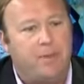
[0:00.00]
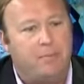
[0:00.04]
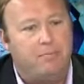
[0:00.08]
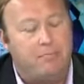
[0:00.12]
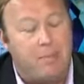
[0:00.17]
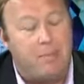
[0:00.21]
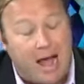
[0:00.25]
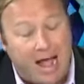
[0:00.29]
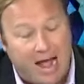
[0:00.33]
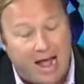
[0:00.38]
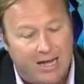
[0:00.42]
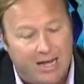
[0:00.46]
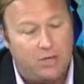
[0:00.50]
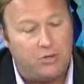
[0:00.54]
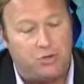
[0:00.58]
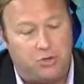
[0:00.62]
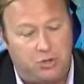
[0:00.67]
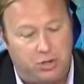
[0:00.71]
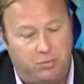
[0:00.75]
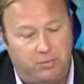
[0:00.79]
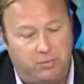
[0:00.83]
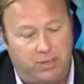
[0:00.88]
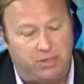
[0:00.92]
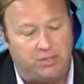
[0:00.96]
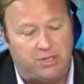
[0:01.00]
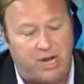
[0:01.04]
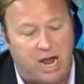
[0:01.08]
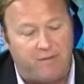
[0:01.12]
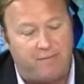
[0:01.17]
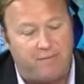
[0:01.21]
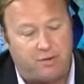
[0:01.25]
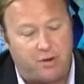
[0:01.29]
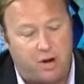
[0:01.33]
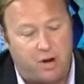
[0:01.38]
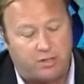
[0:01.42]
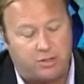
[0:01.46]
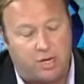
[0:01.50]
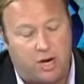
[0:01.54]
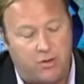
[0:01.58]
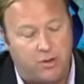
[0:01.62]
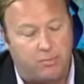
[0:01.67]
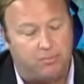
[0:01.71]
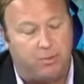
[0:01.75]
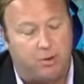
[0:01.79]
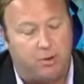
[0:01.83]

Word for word: My issue is, I've talked to other